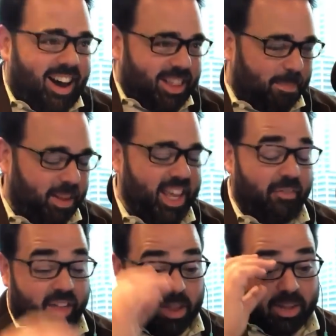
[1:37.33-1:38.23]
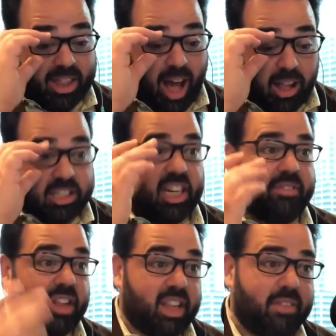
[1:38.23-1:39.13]
on the belief in the mythology
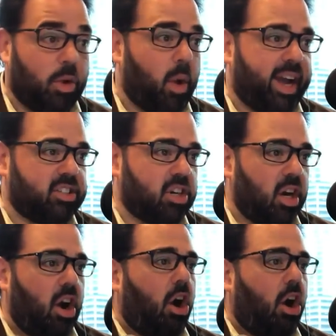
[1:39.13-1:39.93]
of the living wage,